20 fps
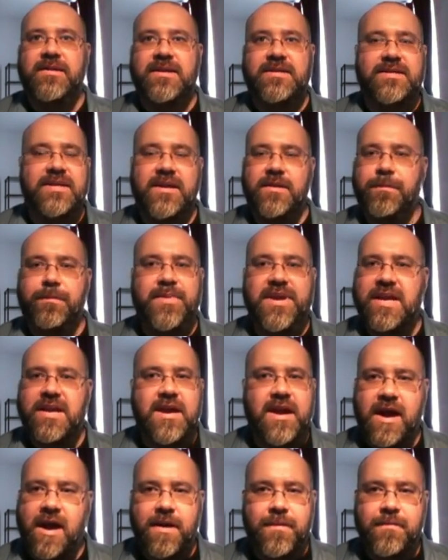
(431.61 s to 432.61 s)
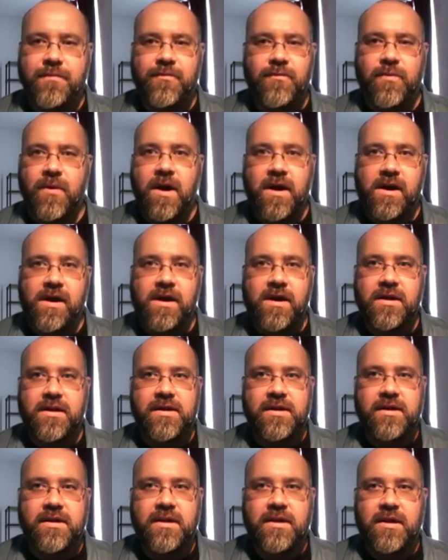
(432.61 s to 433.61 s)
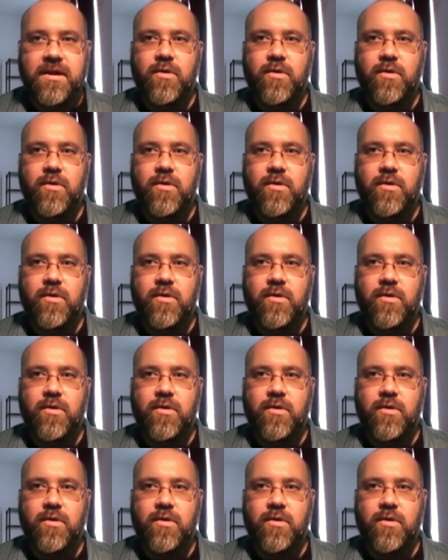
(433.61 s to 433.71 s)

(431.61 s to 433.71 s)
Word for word: It didn't become wrong.